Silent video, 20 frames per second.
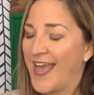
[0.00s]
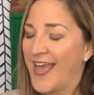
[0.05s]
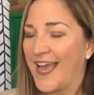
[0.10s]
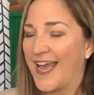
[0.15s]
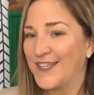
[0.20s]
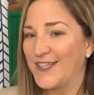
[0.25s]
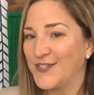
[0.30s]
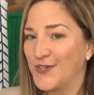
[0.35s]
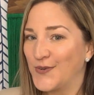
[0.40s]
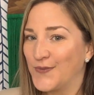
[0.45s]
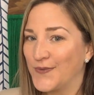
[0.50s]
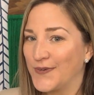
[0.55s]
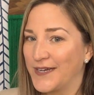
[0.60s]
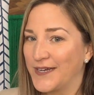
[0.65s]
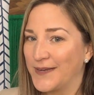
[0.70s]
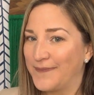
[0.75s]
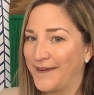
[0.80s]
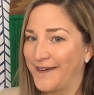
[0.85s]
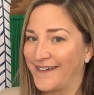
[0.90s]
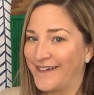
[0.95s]
And don't
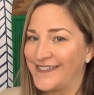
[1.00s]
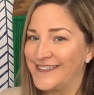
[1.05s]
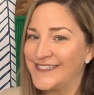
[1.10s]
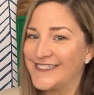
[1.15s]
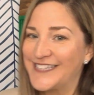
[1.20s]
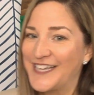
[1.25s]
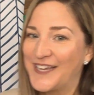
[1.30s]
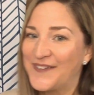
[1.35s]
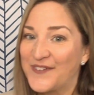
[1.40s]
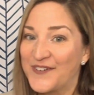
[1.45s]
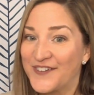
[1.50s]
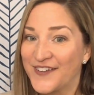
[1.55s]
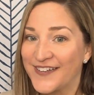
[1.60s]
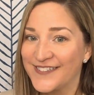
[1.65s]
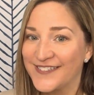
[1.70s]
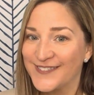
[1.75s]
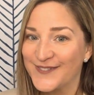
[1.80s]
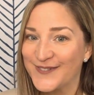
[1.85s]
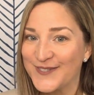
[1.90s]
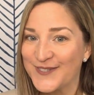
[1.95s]
worry, parents, if you're
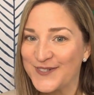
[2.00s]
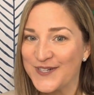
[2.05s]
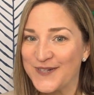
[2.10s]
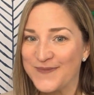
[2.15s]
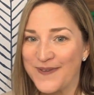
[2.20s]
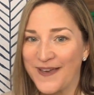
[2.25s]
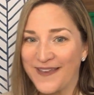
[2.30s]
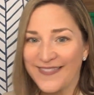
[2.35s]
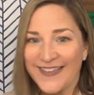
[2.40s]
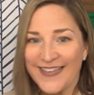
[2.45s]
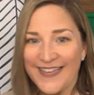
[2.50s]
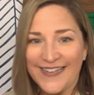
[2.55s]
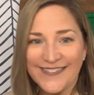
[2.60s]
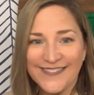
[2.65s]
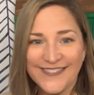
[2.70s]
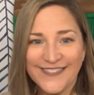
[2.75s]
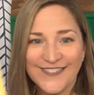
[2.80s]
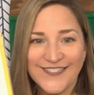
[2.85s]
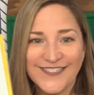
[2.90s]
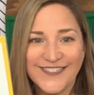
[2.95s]
not so sure about the
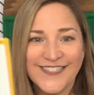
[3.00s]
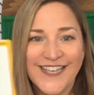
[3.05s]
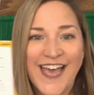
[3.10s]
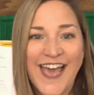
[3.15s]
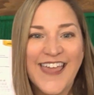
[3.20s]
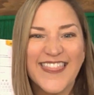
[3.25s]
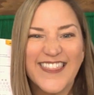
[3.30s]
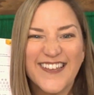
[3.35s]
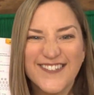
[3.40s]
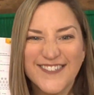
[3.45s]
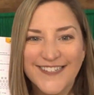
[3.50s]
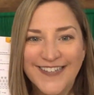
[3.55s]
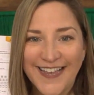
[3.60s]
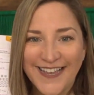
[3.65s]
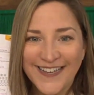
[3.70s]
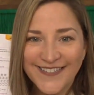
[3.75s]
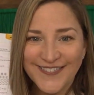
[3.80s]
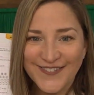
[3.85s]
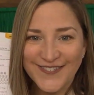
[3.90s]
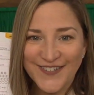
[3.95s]
answers, there's an
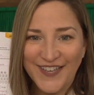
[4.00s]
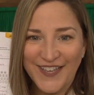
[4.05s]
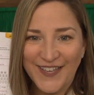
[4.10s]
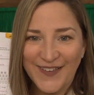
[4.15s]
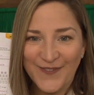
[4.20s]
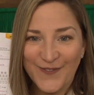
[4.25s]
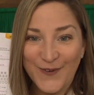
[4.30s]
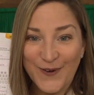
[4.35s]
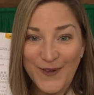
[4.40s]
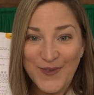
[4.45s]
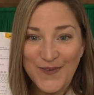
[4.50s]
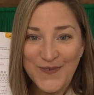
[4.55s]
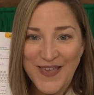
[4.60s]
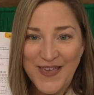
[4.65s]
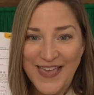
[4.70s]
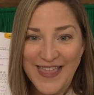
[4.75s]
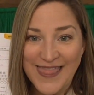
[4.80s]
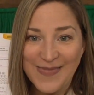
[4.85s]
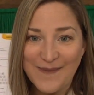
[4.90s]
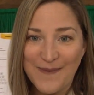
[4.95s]
answer key for you
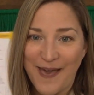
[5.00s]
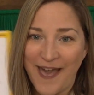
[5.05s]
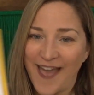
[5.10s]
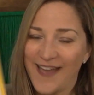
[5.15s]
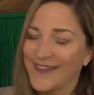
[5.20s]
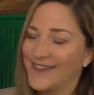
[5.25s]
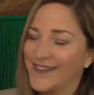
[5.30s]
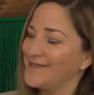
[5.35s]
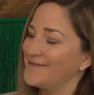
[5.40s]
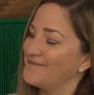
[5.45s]
in the back.